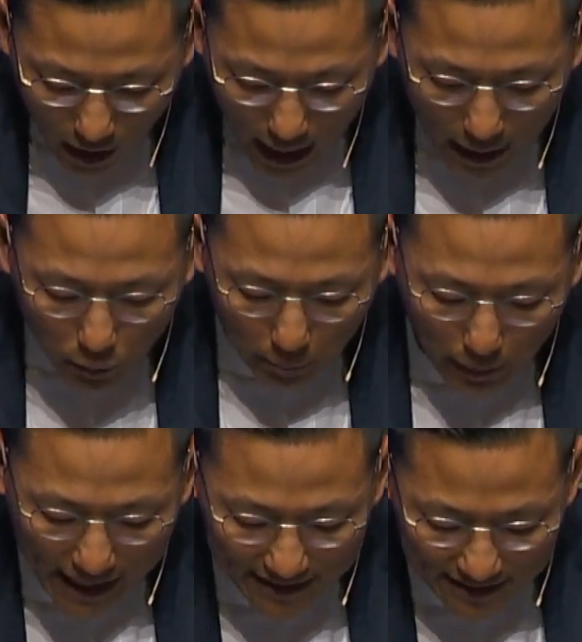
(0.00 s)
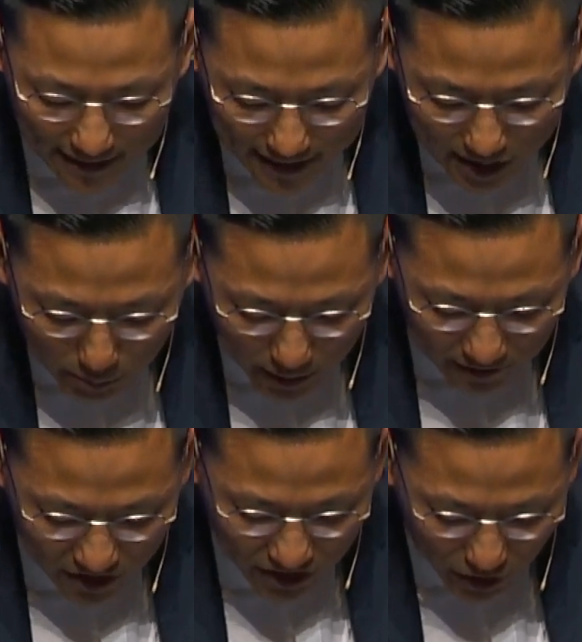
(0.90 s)
I will practice the discipline
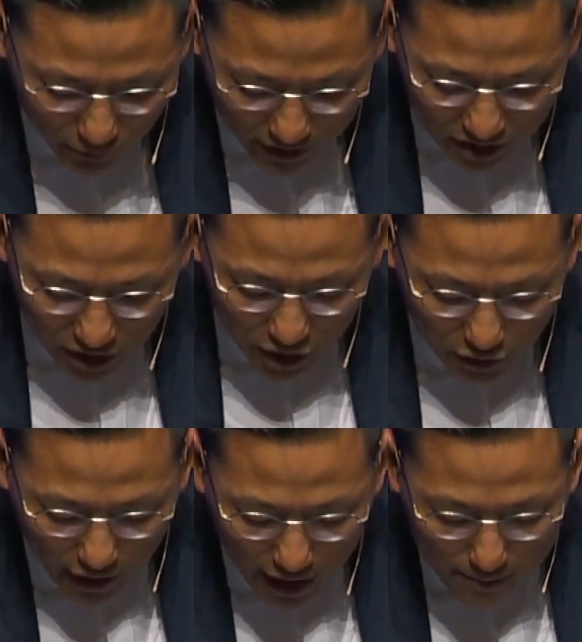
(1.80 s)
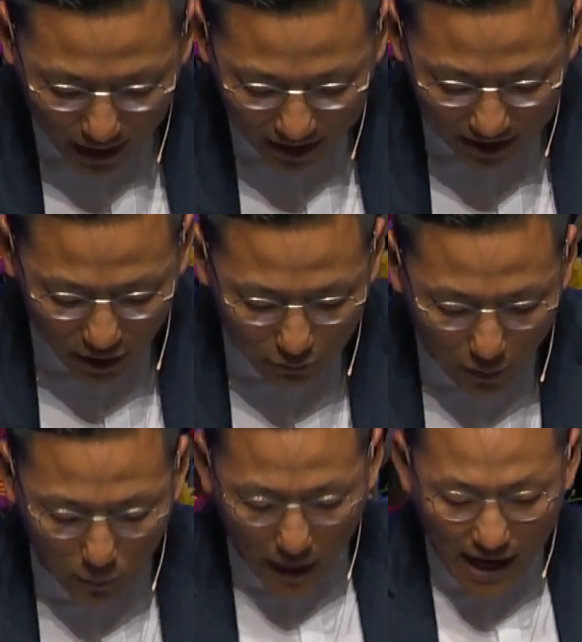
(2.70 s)
of service to train myself
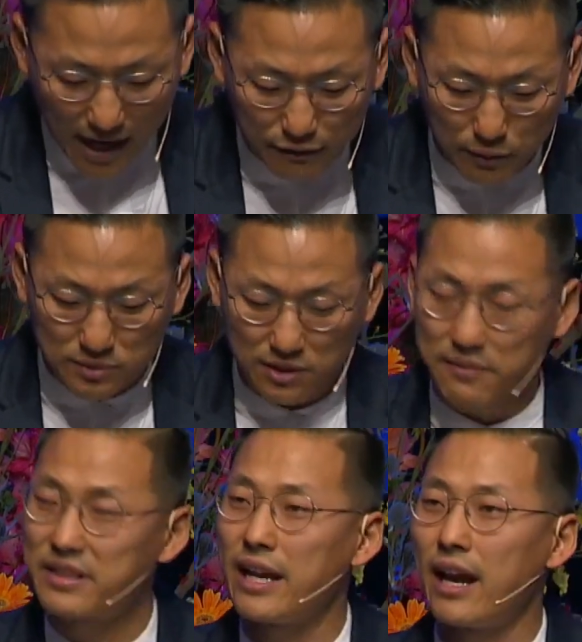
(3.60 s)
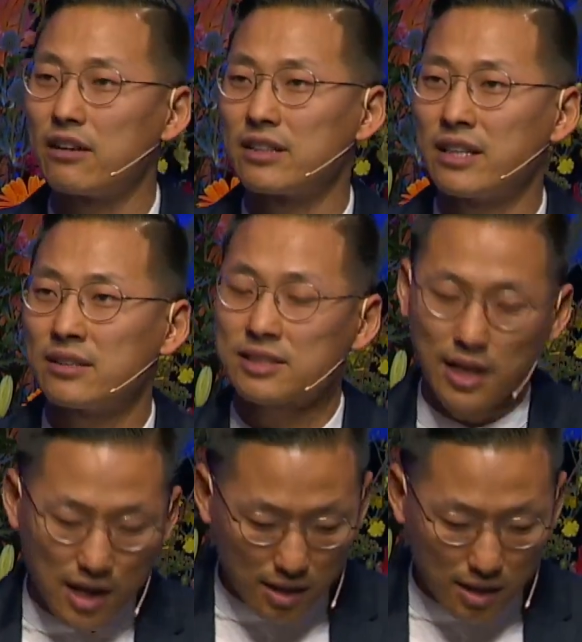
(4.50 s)
away from some of the arrogance,